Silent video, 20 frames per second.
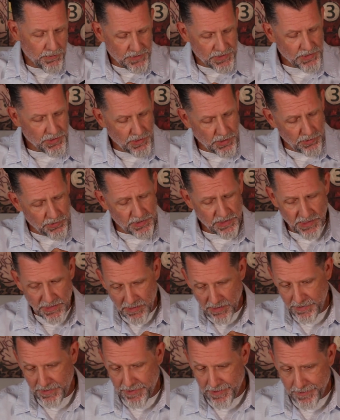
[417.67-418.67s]
It's ghosted
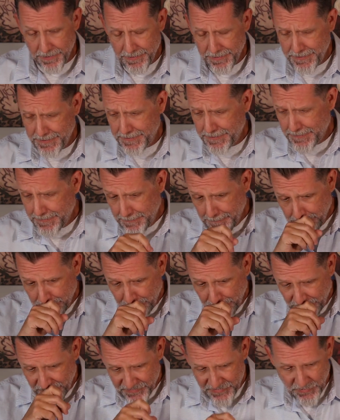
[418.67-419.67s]
on there.
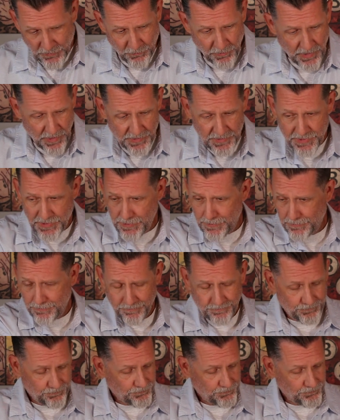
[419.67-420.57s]
So what I'll do